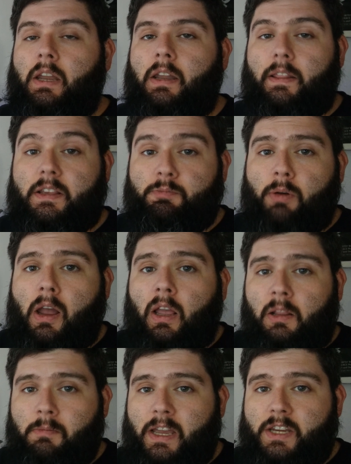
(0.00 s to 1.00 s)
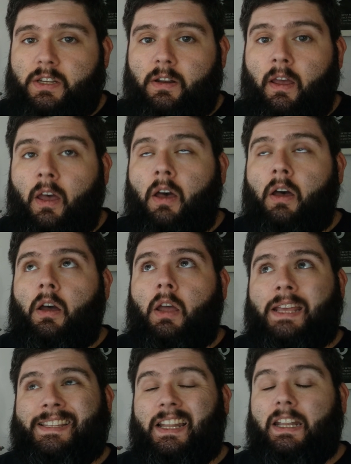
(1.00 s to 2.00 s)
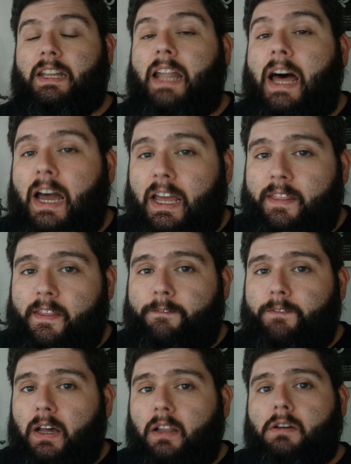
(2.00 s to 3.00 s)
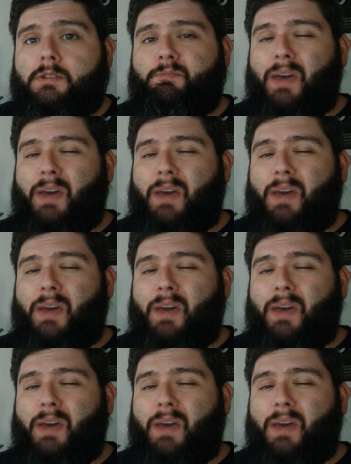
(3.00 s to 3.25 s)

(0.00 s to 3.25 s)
Now this proclamation is a line that follows